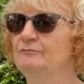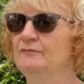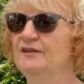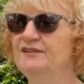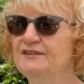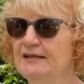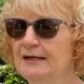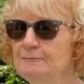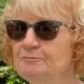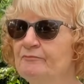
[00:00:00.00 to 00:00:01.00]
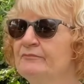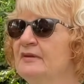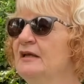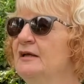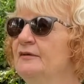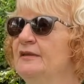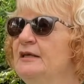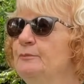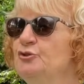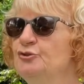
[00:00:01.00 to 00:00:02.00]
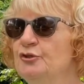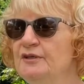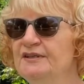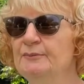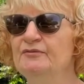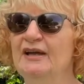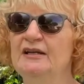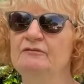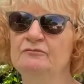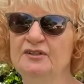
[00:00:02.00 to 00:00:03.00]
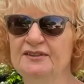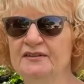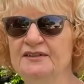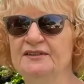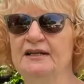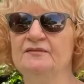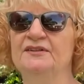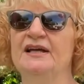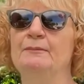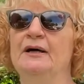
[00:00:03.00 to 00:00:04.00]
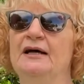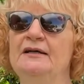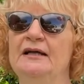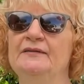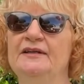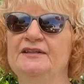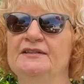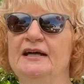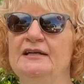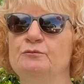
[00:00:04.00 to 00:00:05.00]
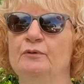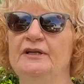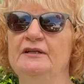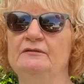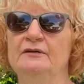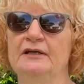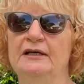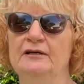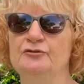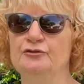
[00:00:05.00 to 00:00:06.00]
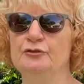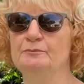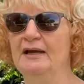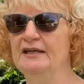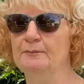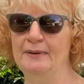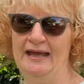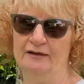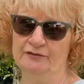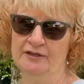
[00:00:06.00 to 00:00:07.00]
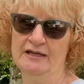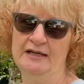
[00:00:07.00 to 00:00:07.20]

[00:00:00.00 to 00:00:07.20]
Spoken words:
this year, the bush turkeys come around just at the start of summer, and they start wanting to make a mound.